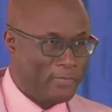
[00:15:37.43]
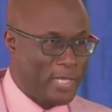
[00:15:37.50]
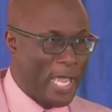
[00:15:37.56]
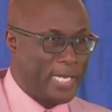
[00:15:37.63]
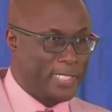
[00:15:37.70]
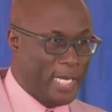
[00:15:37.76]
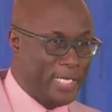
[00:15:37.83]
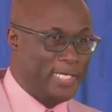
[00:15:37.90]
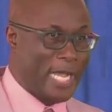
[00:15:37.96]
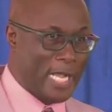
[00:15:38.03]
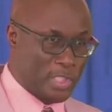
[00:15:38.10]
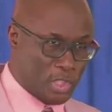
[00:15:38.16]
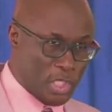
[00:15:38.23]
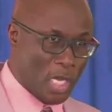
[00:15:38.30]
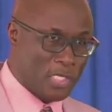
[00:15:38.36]
they did
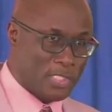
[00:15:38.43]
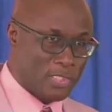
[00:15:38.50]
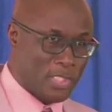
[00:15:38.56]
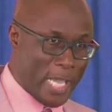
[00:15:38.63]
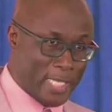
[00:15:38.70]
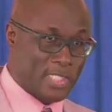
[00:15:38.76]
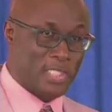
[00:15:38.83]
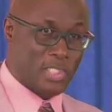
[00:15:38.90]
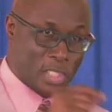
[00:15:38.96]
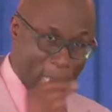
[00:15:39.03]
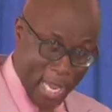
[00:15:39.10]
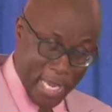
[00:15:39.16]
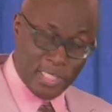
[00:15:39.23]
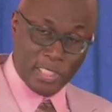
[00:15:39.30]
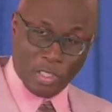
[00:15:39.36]
not just
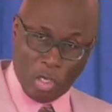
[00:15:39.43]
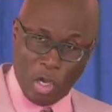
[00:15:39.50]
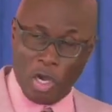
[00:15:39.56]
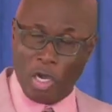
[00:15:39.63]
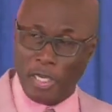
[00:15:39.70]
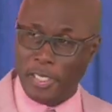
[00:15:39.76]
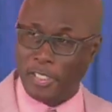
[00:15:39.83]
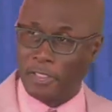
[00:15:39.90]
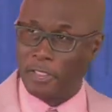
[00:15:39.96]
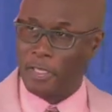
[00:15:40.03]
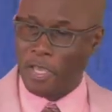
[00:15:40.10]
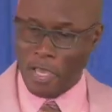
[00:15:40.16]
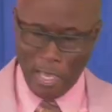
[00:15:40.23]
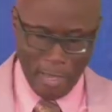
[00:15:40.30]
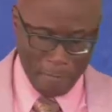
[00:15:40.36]
exchange a coin,
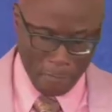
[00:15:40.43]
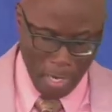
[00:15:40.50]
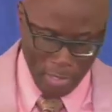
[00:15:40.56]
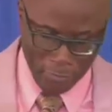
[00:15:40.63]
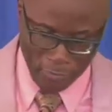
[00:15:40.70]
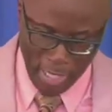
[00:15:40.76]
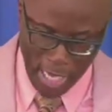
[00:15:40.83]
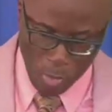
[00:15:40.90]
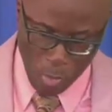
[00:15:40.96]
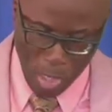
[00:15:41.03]
but